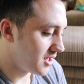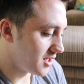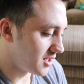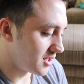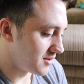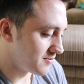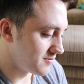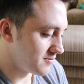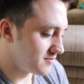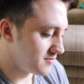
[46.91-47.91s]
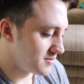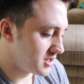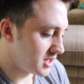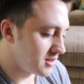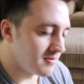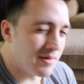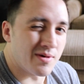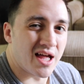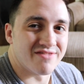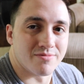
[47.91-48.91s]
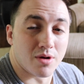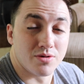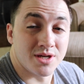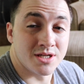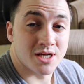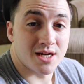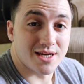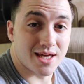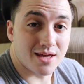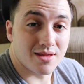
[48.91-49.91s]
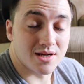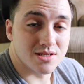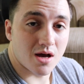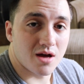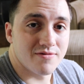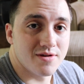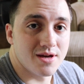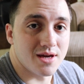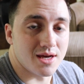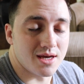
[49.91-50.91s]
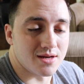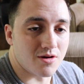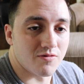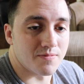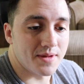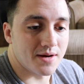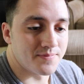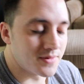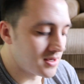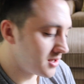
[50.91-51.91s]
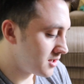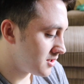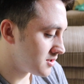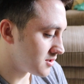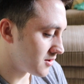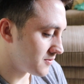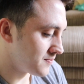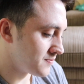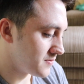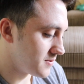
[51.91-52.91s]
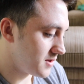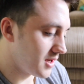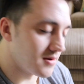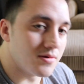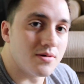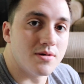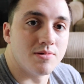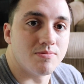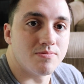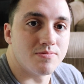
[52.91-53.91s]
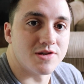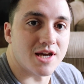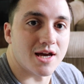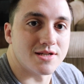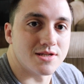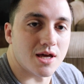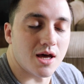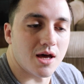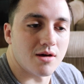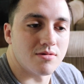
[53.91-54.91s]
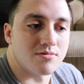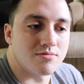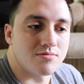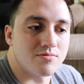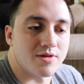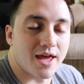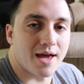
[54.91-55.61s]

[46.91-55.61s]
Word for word: Um, and then maybe I'll have a protein shake to kick things off and go from there. So yeah, see you guys uh, when that